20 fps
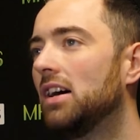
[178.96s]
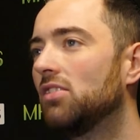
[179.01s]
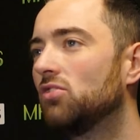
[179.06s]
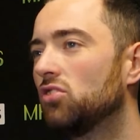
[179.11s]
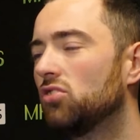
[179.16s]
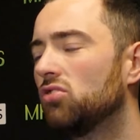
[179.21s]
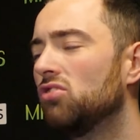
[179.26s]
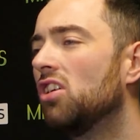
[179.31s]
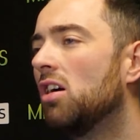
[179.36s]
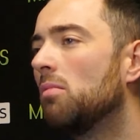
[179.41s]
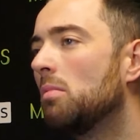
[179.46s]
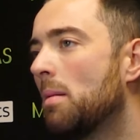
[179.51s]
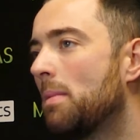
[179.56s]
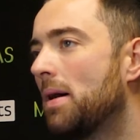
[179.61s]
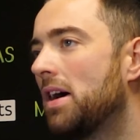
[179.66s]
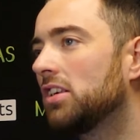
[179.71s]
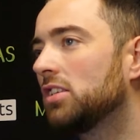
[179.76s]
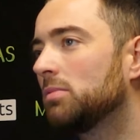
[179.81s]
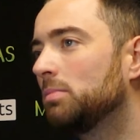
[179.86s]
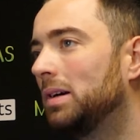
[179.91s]
Just not my
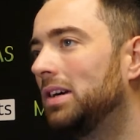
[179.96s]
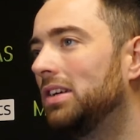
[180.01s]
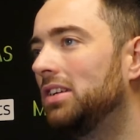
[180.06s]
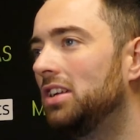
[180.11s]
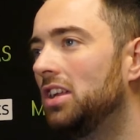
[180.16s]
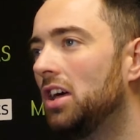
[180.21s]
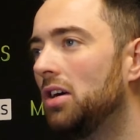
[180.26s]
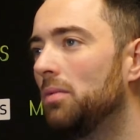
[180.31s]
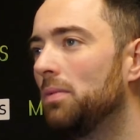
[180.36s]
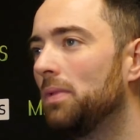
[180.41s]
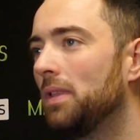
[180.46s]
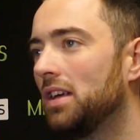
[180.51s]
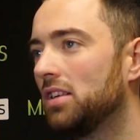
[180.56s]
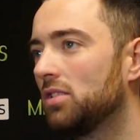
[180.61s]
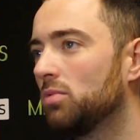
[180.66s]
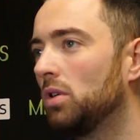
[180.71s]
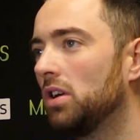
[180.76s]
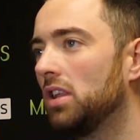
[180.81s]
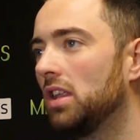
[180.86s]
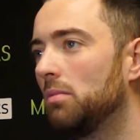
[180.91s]
best, but you know,
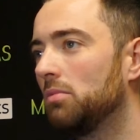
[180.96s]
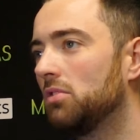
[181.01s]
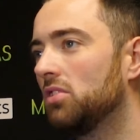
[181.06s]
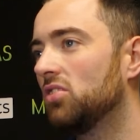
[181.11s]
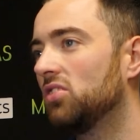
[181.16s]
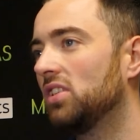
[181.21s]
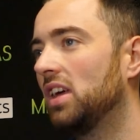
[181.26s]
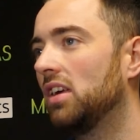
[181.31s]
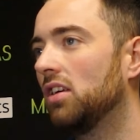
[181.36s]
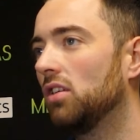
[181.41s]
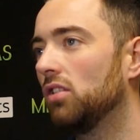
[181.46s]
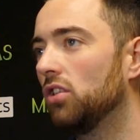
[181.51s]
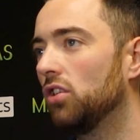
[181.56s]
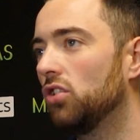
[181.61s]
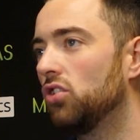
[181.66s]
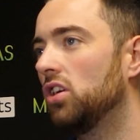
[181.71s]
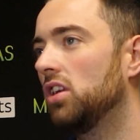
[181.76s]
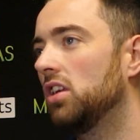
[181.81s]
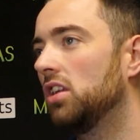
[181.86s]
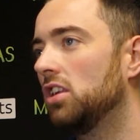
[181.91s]
that's one of them, just take on the
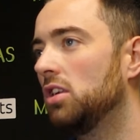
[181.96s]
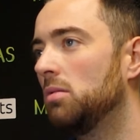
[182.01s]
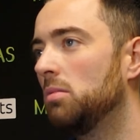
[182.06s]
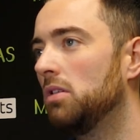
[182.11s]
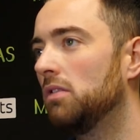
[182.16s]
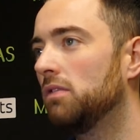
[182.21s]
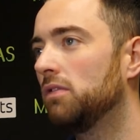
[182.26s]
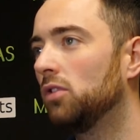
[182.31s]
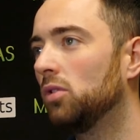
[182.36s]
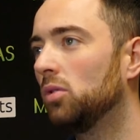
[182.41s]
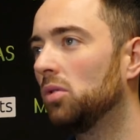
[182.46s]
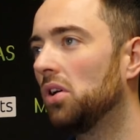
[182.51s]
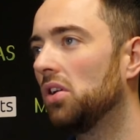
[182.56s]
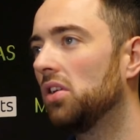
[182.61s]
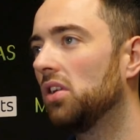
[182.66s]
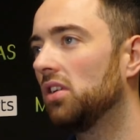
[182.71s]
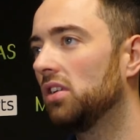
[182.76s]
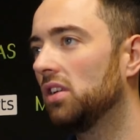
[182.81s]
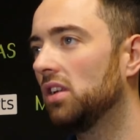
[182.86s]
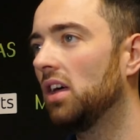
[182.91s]
chin and you move forward,
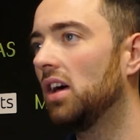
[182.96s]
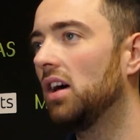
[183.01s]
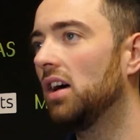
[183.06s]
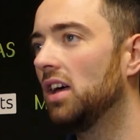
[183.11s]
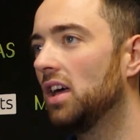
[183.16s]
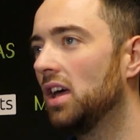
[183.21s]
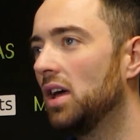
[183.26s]
and